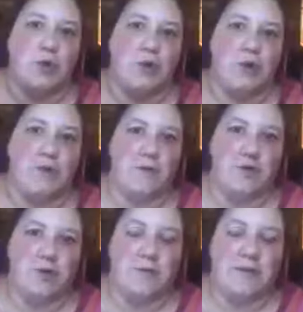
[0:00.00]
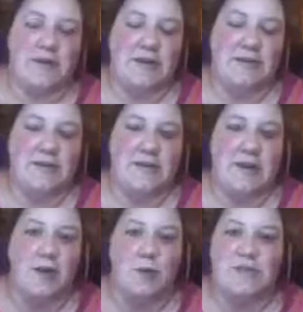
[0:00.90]
on our anniversary because he
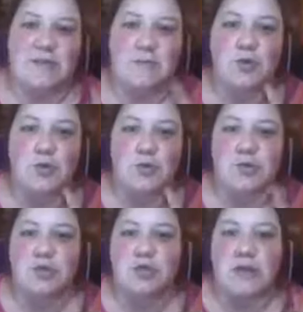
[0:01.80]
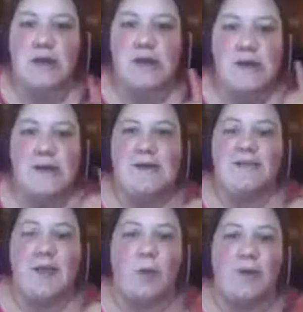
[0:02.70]
had a wisdom tooth surgery
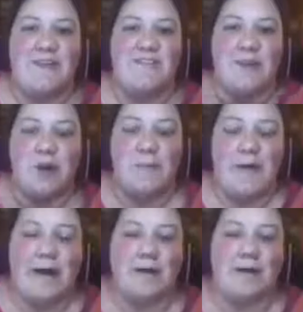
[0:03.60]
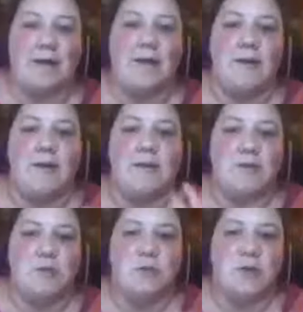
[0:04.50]
that went very badly. His
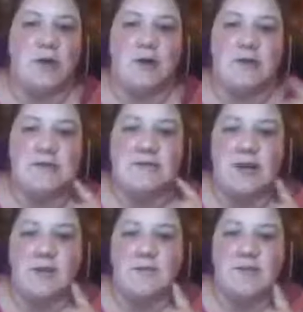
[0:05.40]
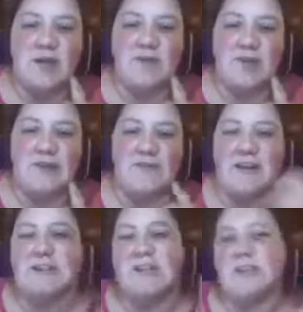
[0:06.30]
tooth got his gums got really
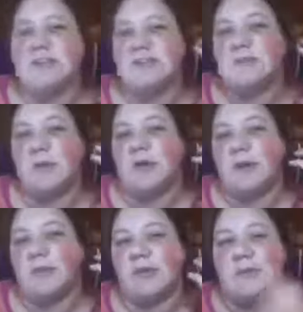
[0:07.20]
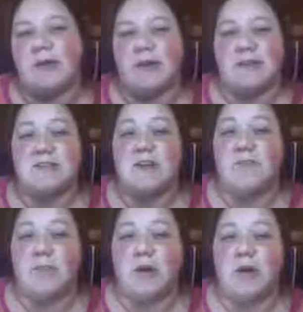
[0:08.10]
infected, it swelled up really big like a
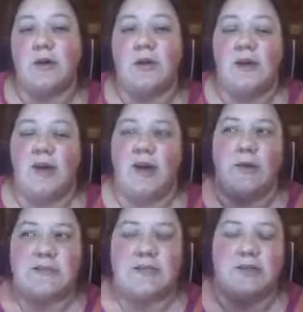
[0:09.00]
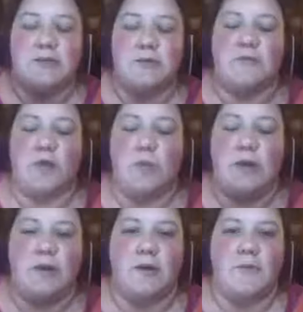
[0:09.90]
softball, and he was in the hospital for a week.